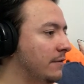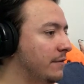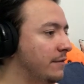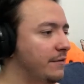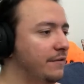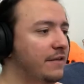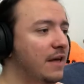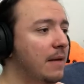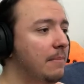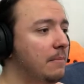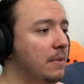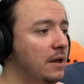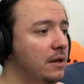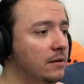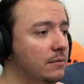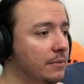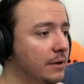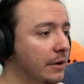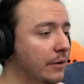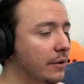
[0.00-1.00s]
So does that
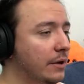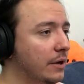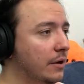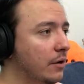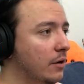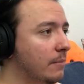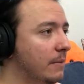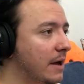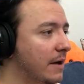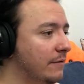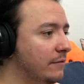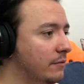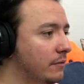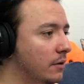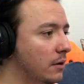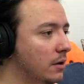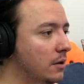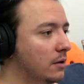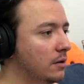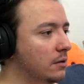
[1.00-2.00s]
mean you'll be going home
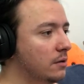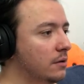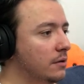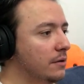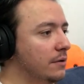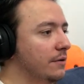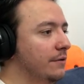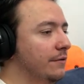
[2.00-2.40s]
after all?